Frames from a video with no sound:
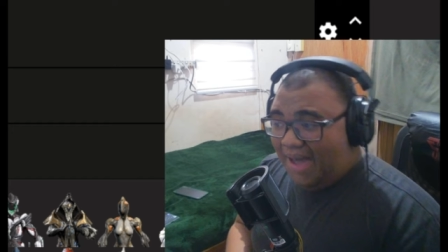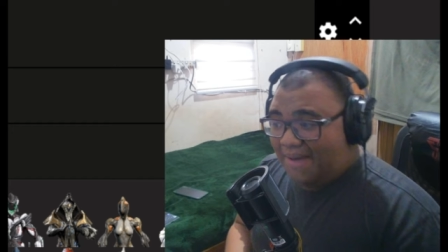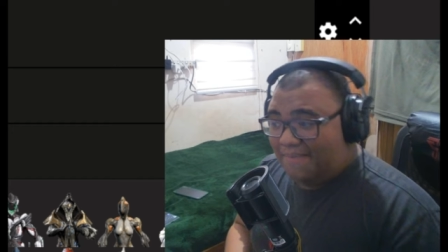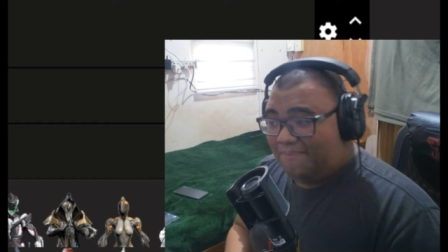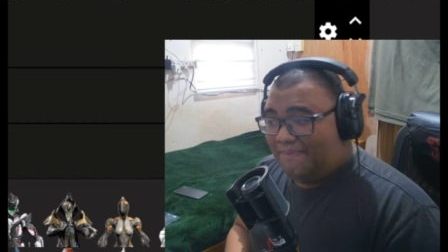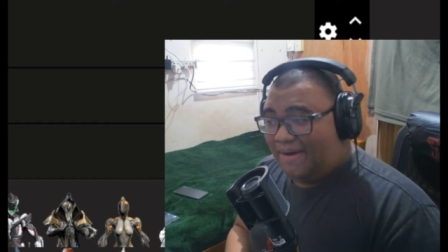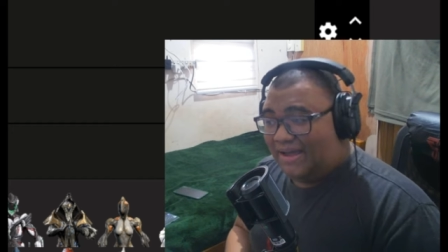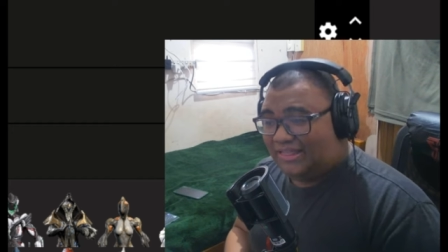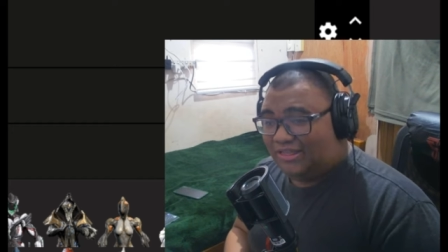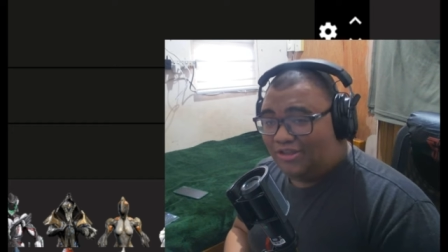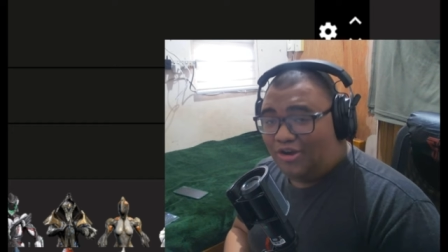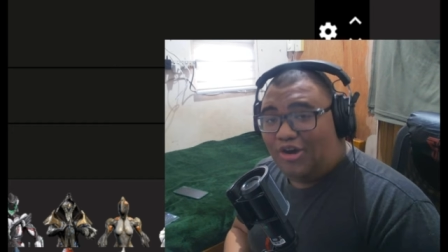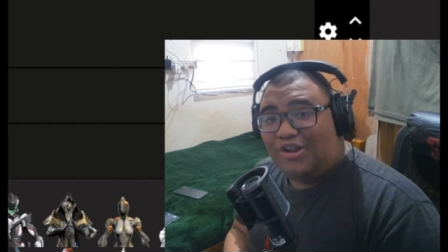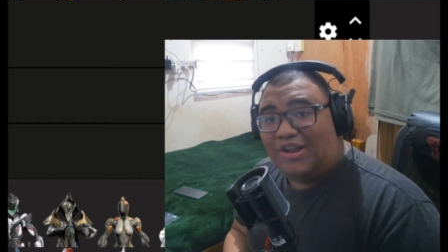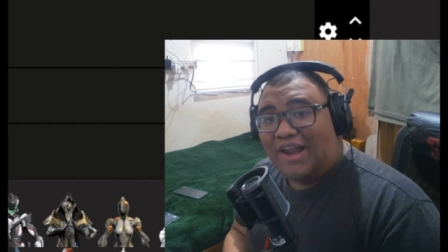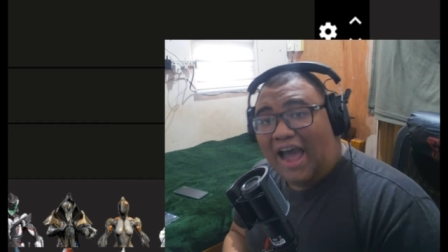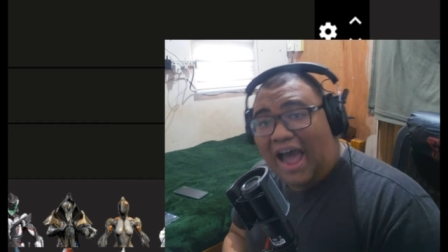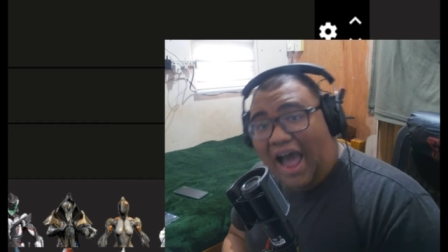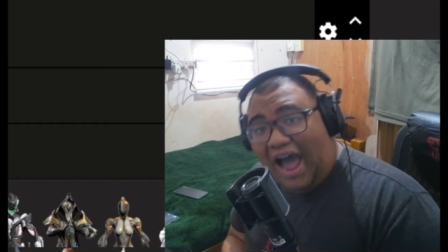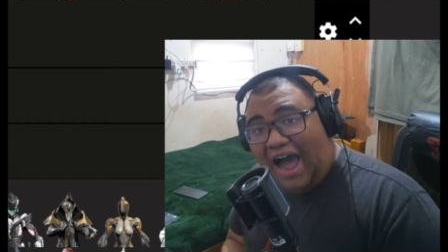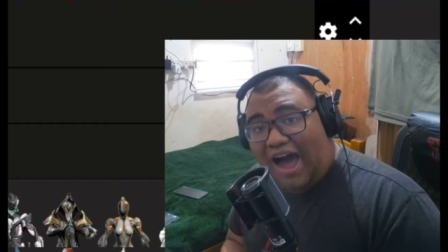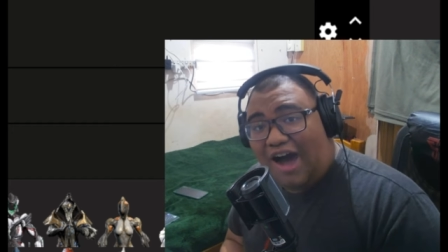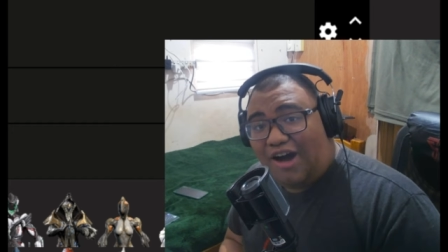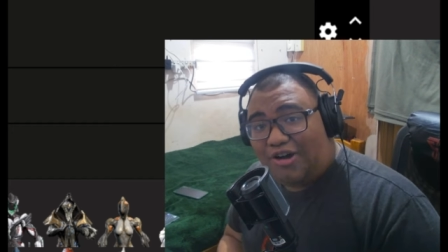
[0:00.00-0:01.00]
but on
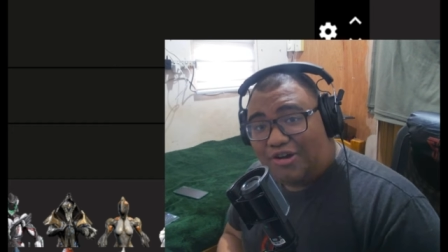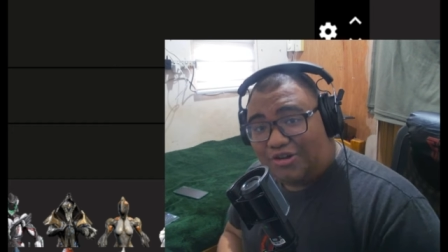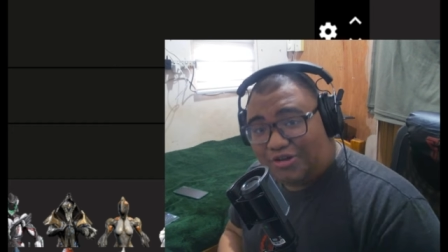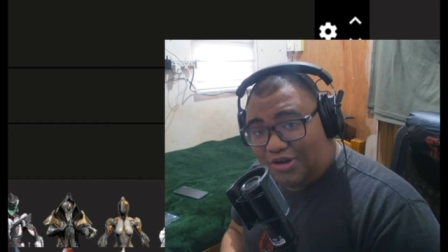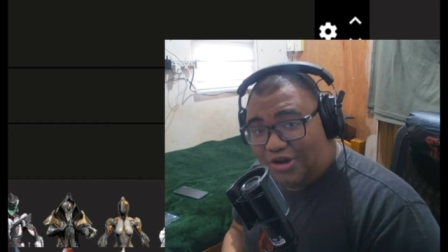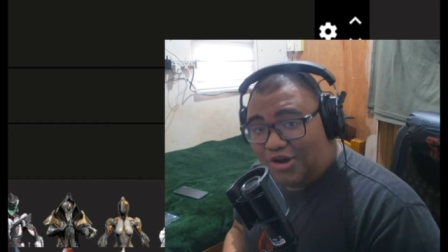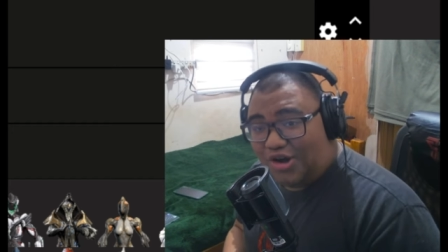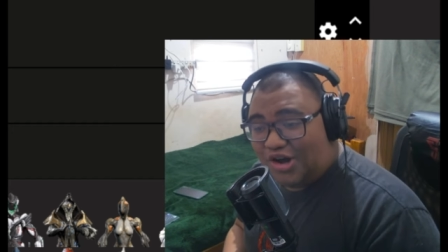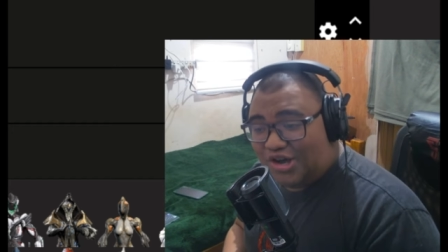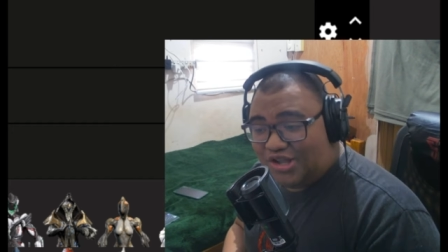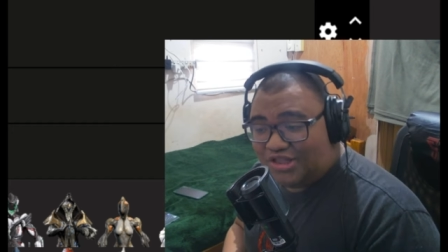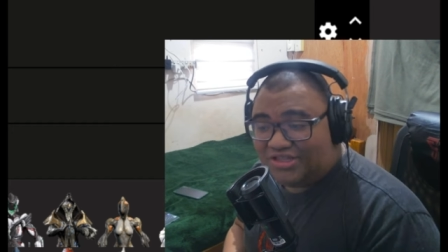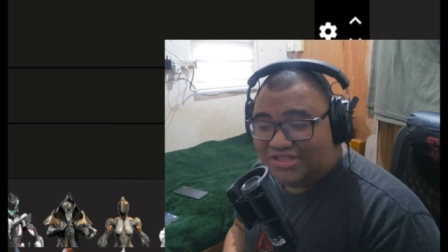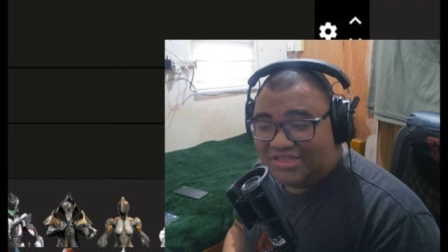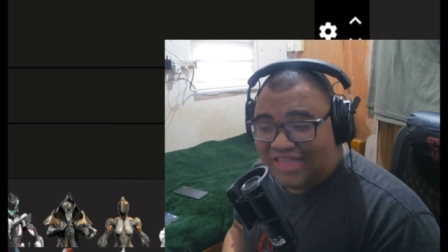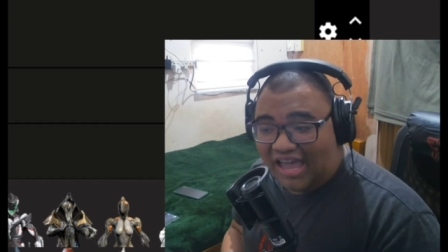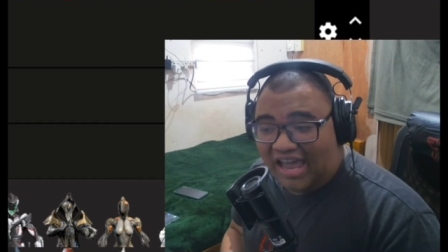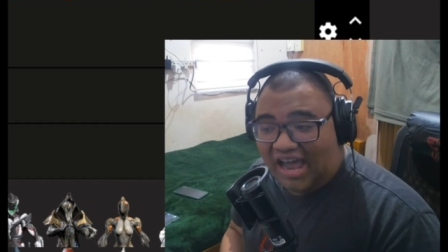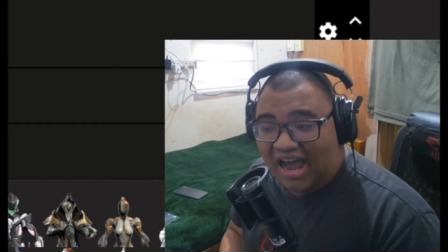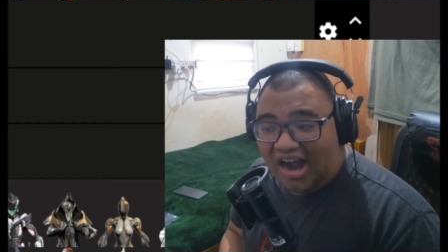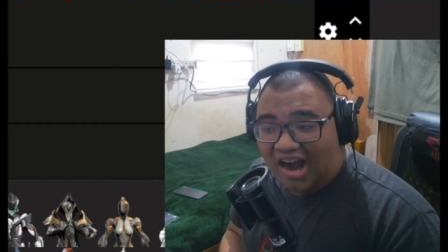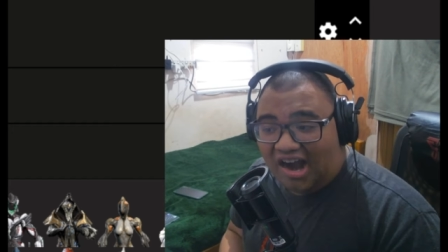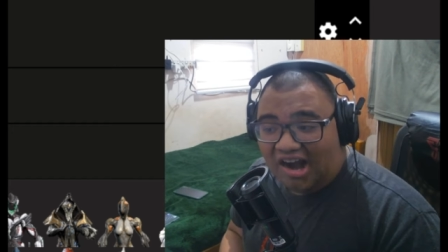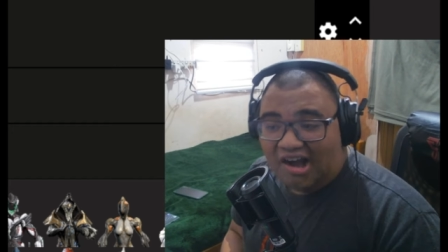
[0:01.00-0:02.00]
how good
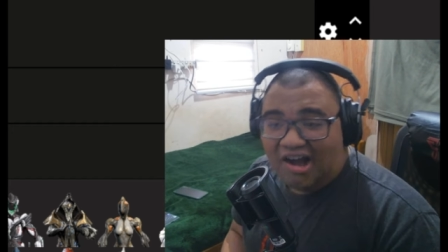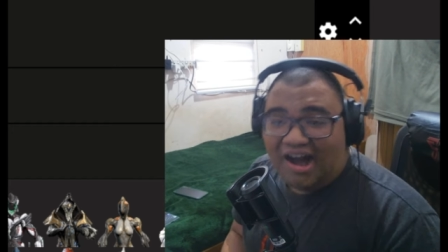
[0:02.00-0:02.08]
they are